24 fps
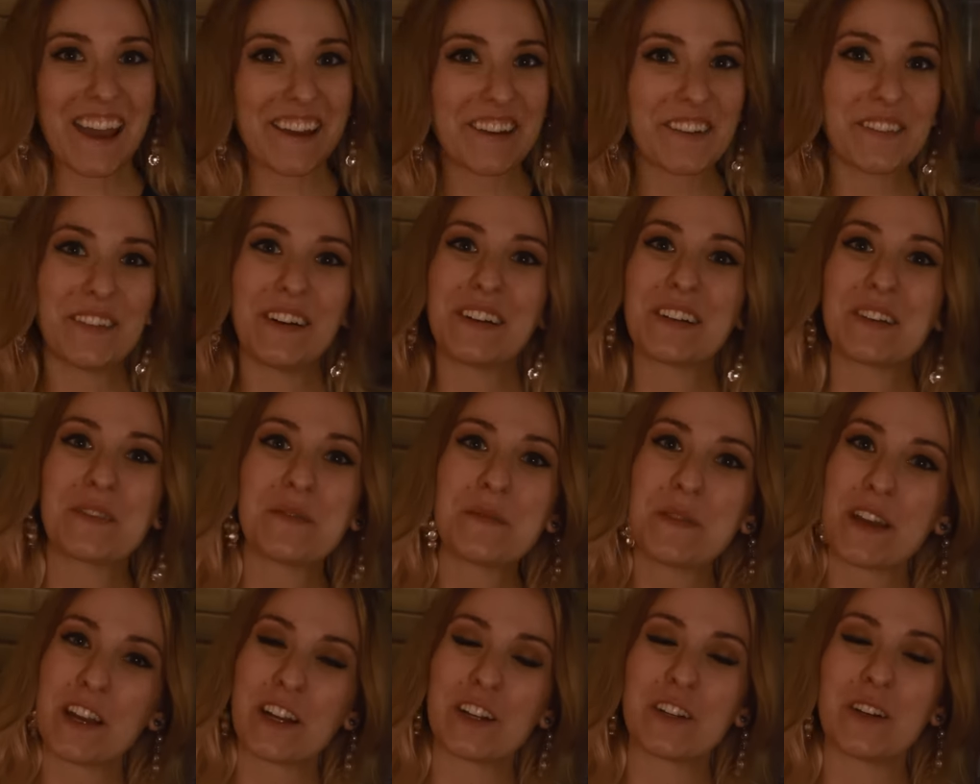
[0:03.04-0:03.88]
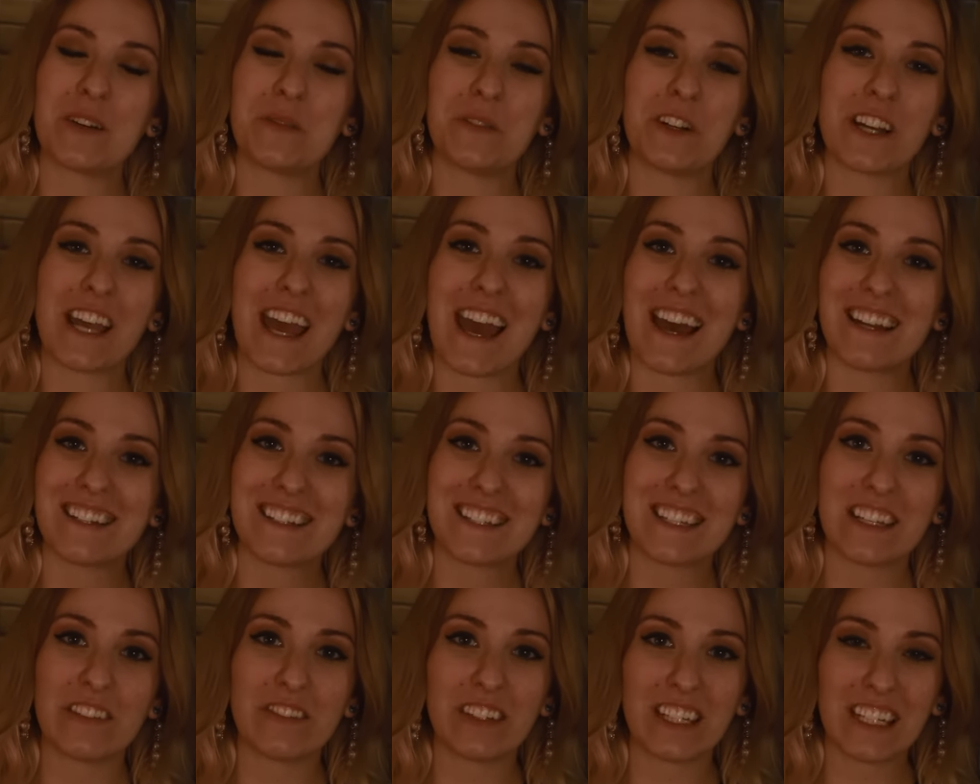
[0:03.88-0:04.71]
Hi, welcome to Paranormal
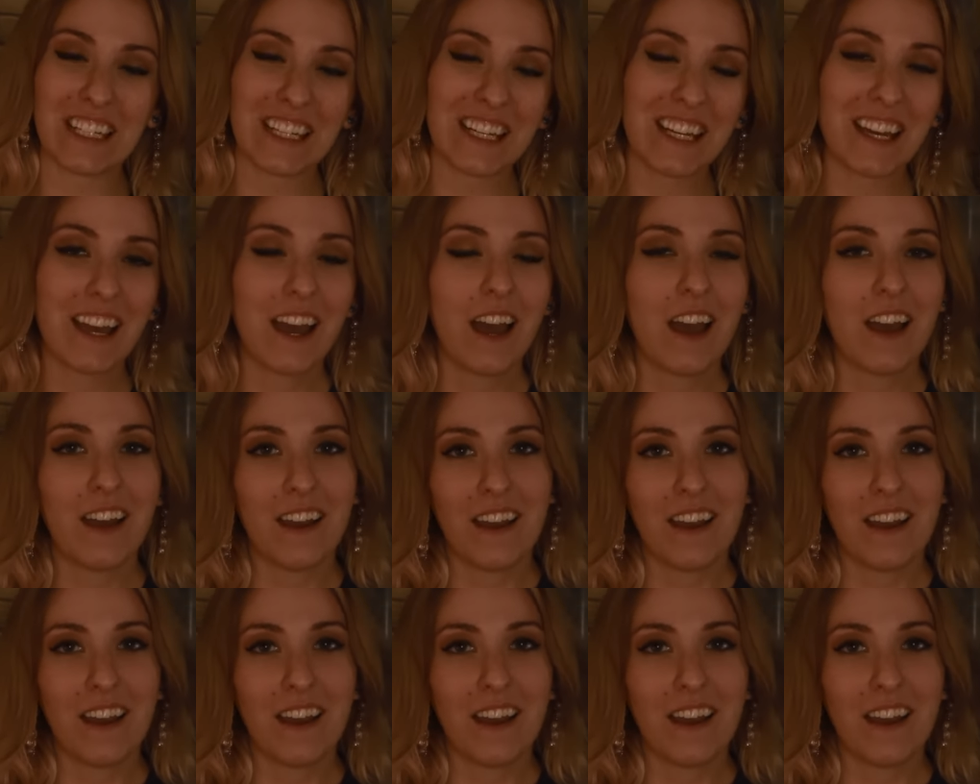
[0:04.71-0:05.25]
Kativity.